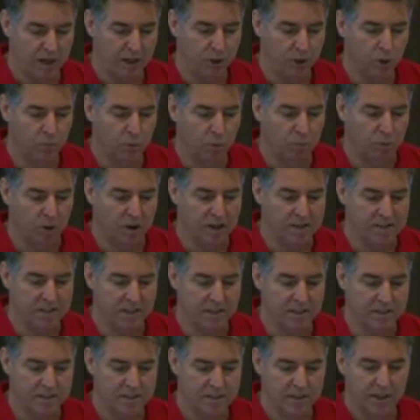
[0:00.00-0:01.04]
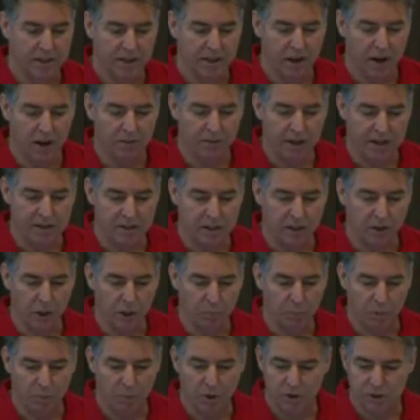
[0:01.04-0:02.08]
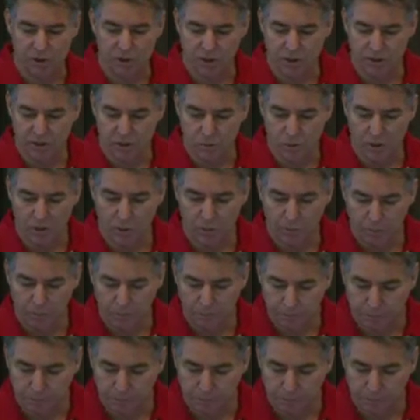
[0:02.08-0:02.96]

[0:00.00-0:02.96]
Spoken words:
normal price list, I've actually got a promotion as well.